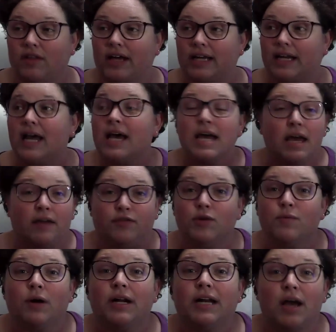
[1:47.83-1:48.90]
Like, if you
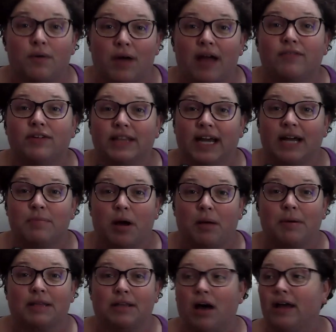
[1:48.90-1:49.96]
want to know everything about
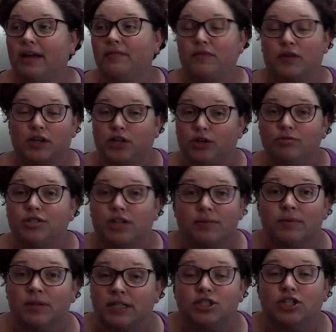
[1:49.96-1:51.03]
my life, you
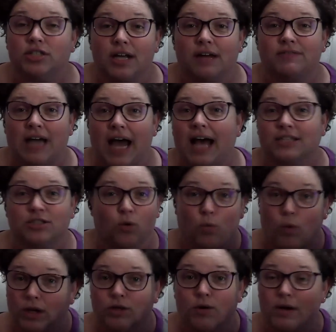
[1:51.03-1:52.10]
generally just have to ask
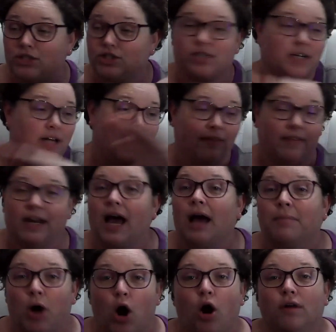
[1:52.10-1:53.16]
one question and then
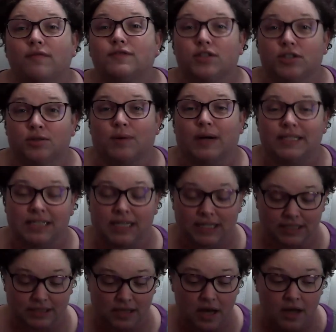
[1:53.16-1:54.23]
I'm off to the
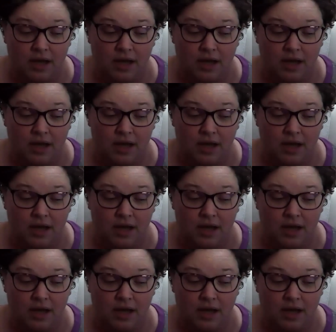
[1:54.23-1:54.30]
races.